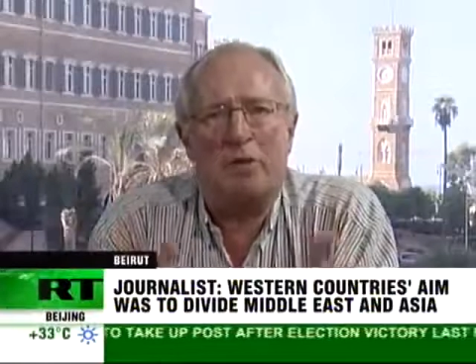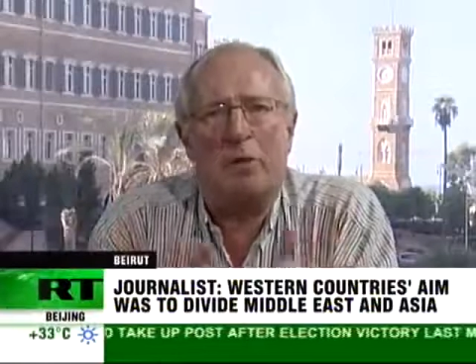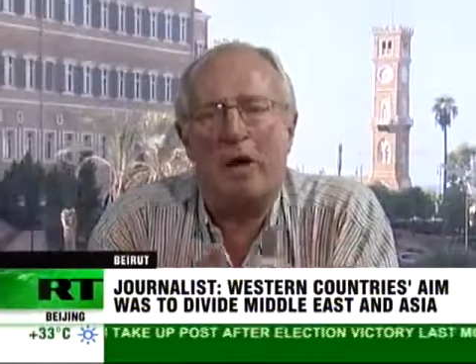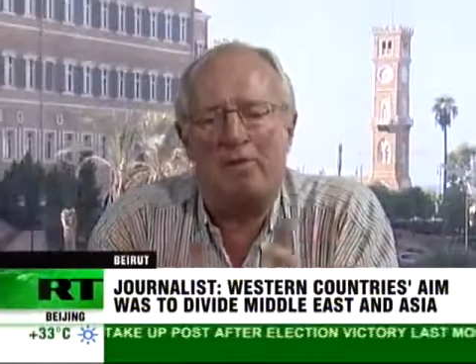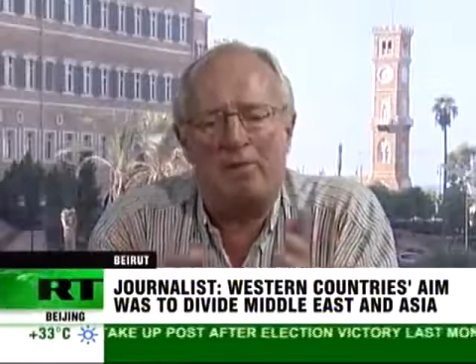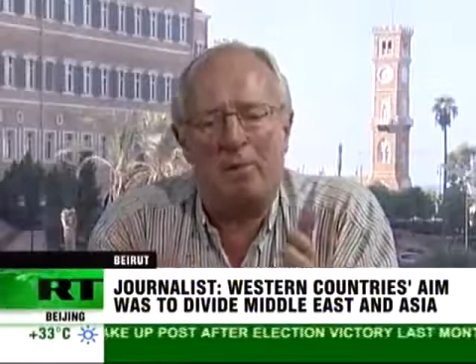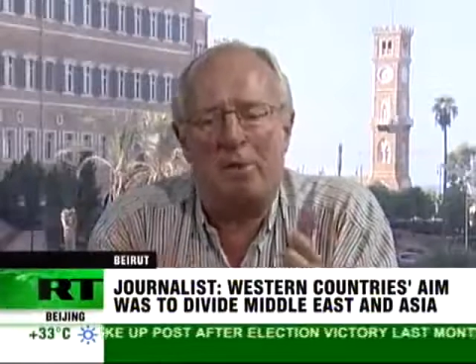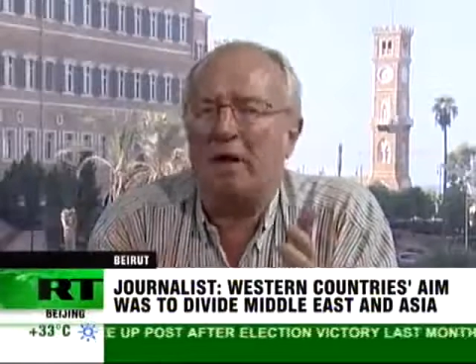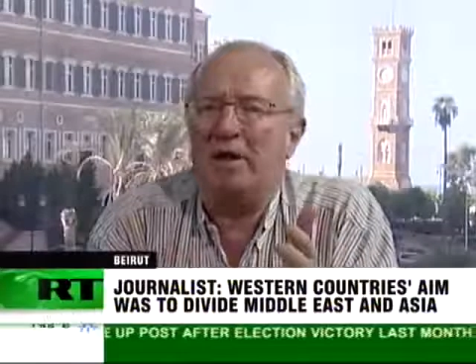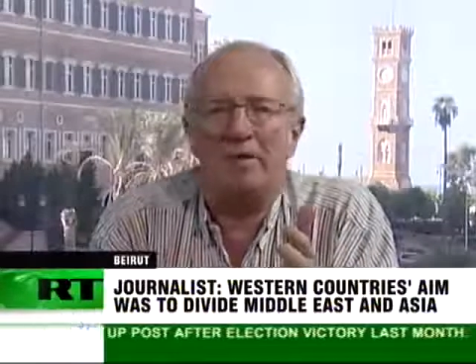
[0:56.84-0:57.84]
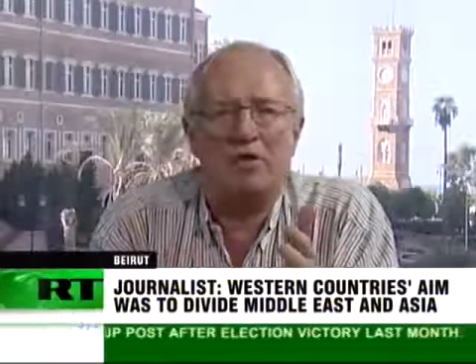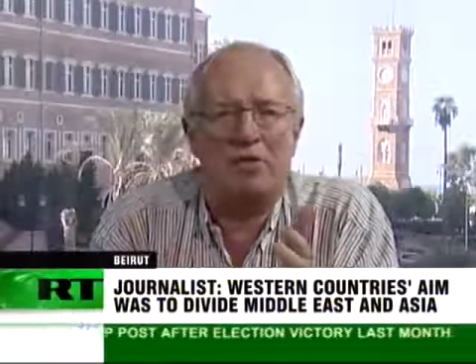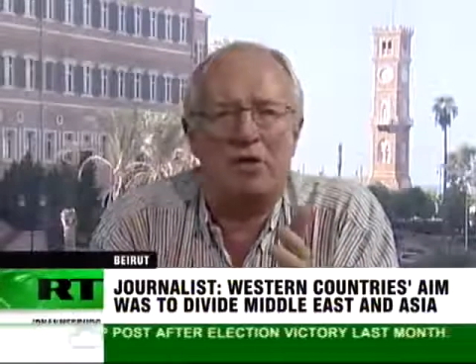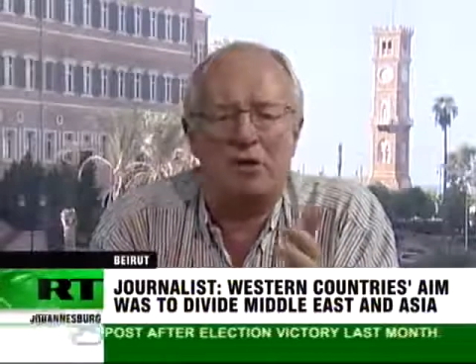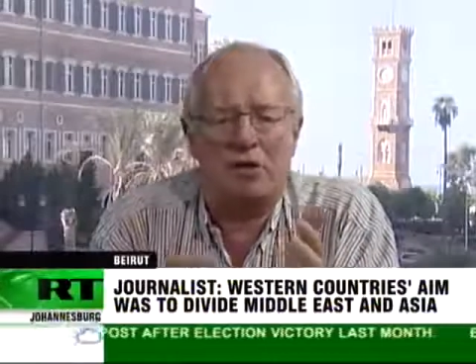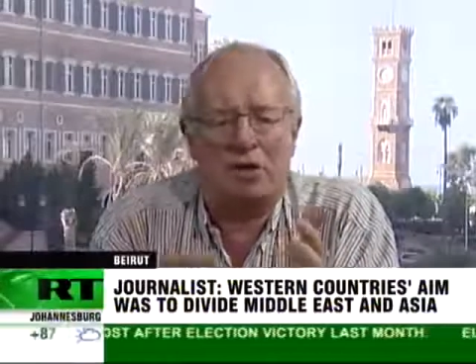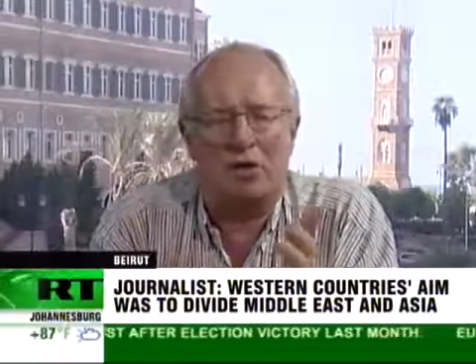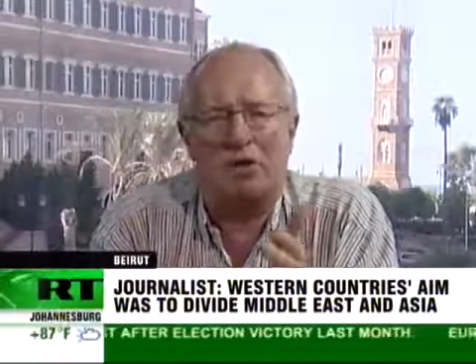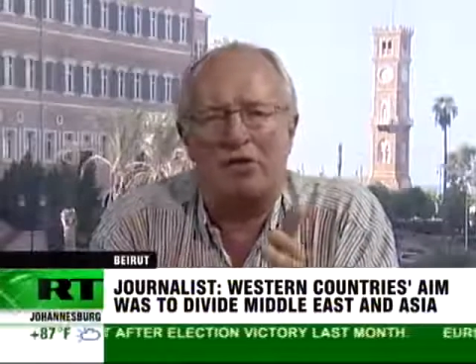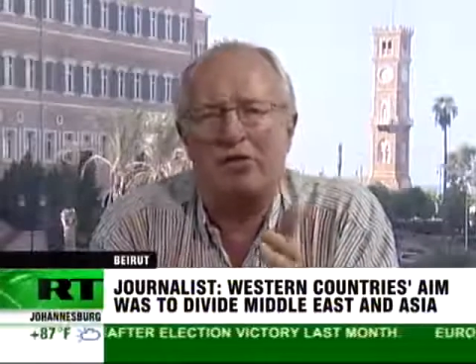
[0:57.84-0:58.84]
You know, everybody in this region, the
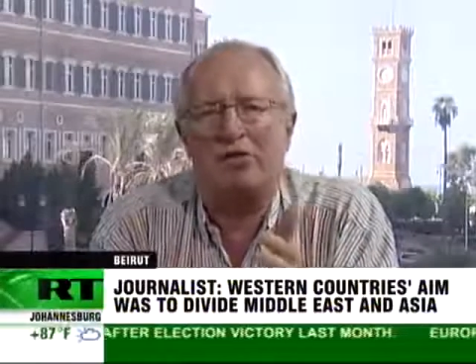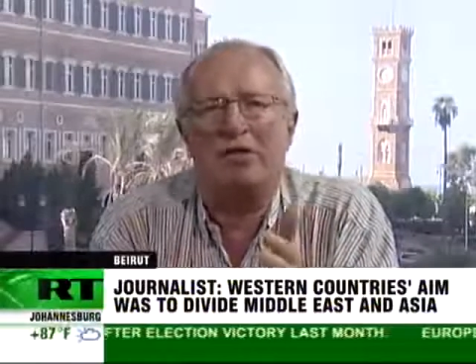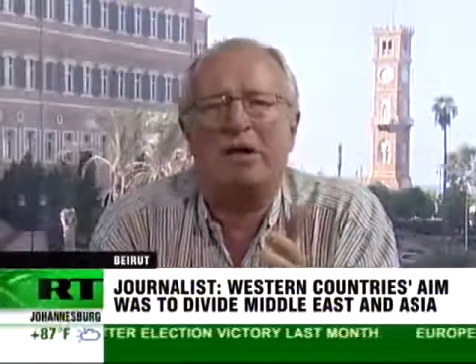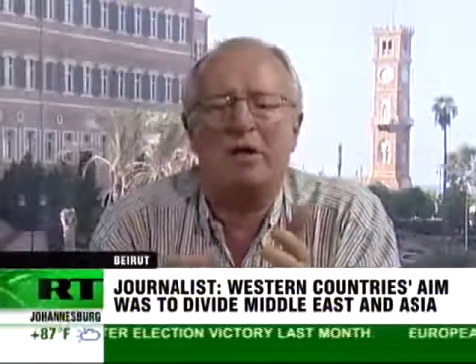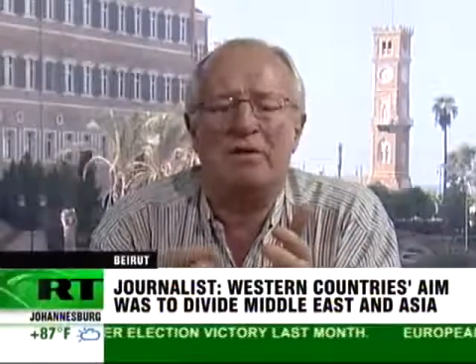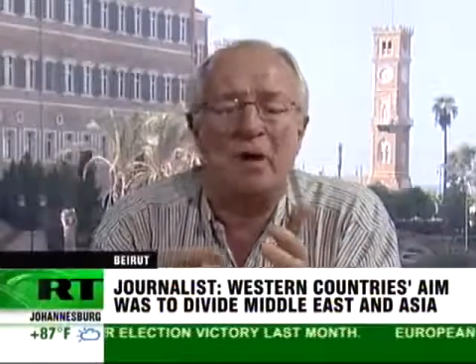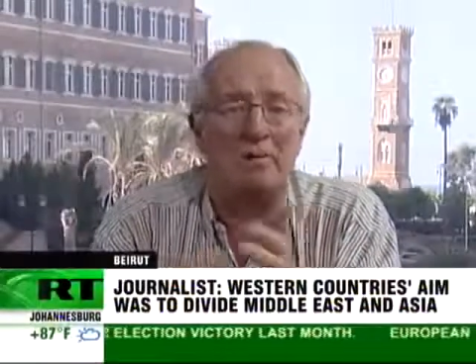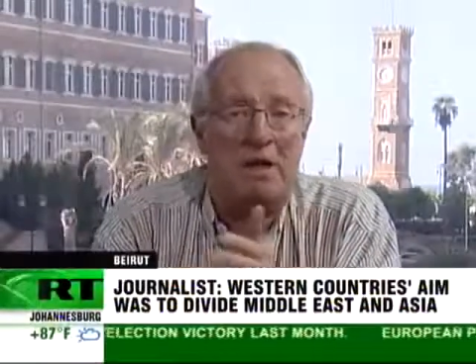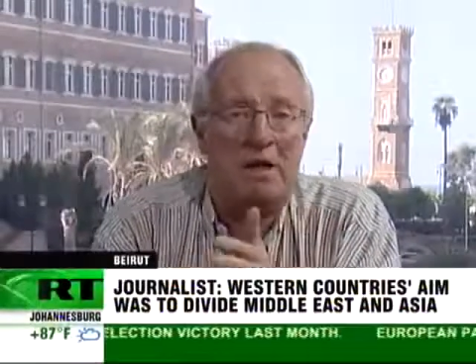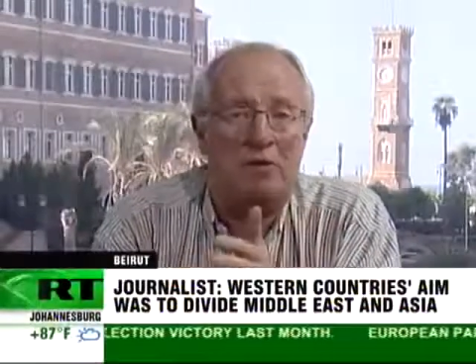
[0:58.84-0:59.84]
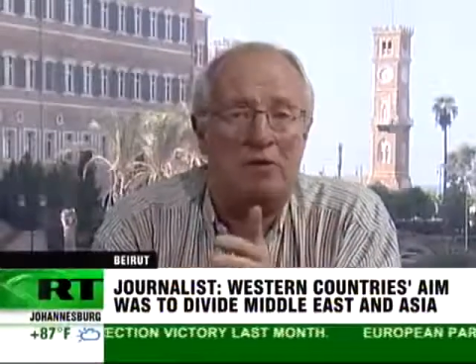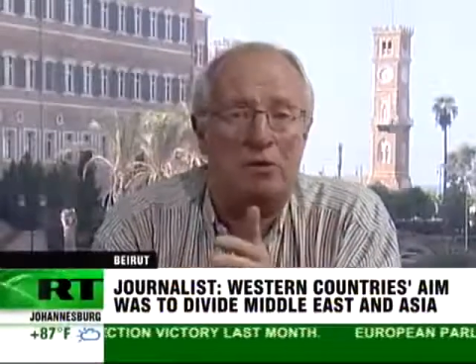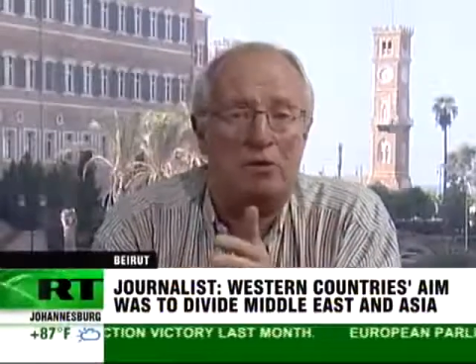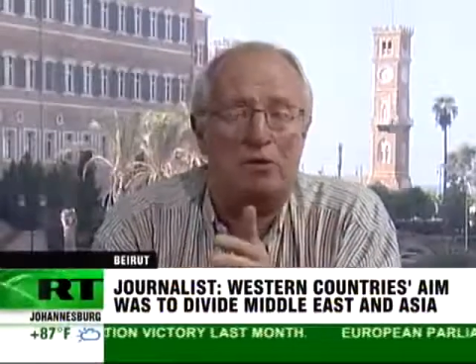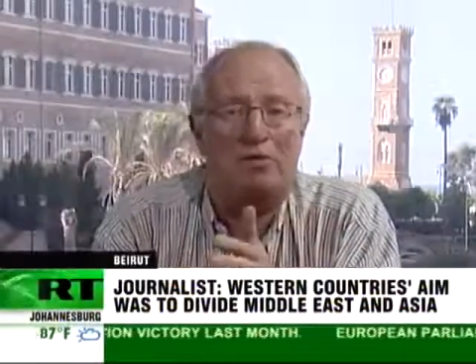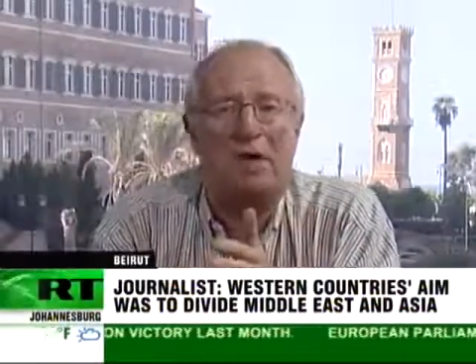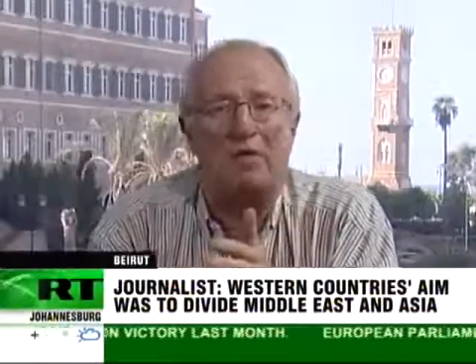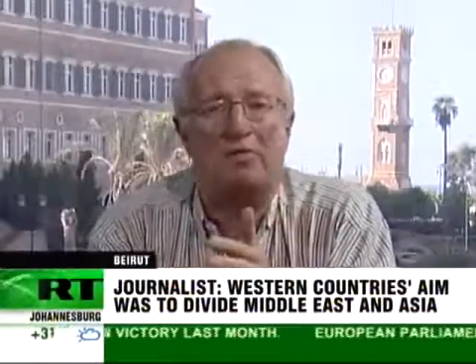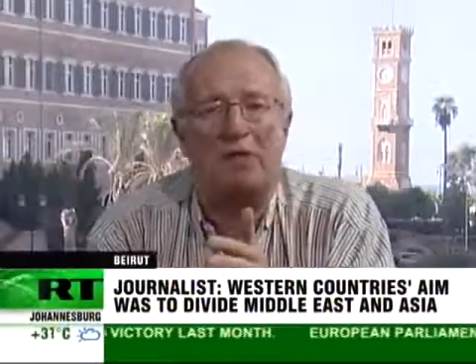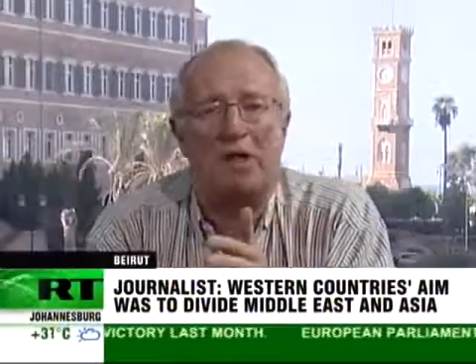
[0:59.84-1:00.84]
Kurds in Turkey, the Armenians who were driven
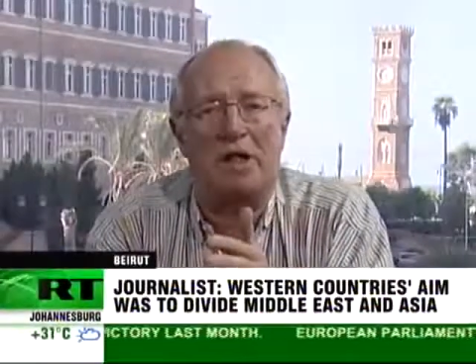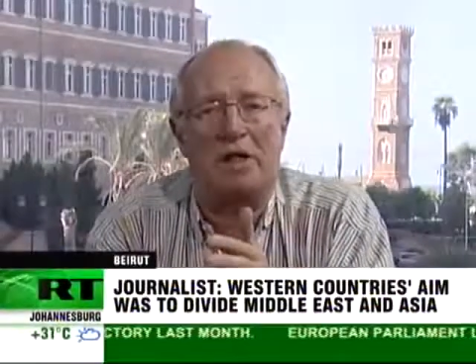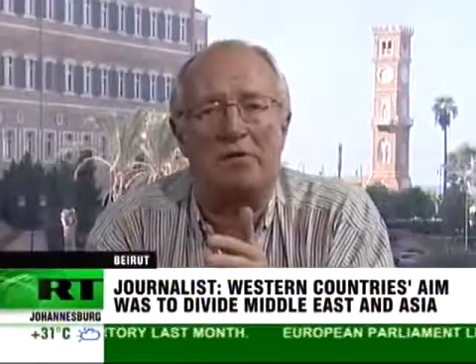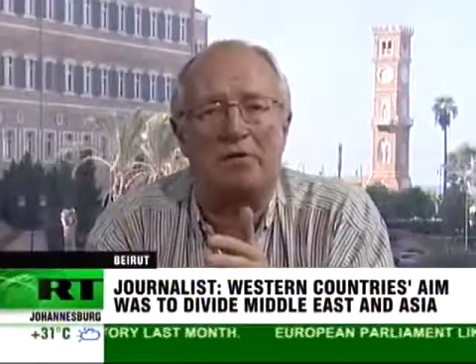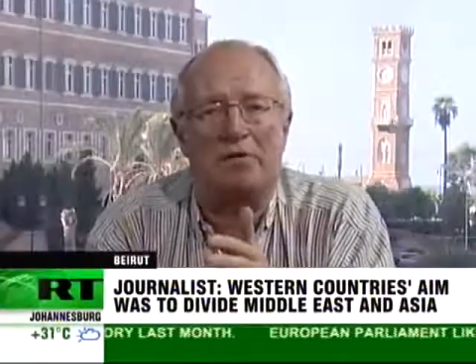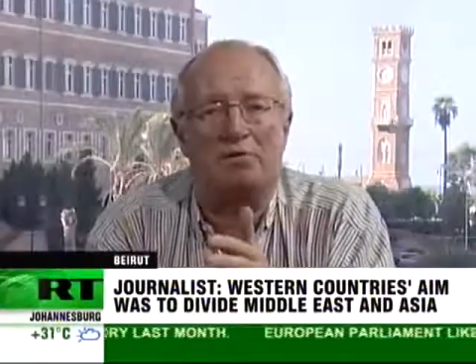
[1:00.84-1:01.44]
out of Turkey in the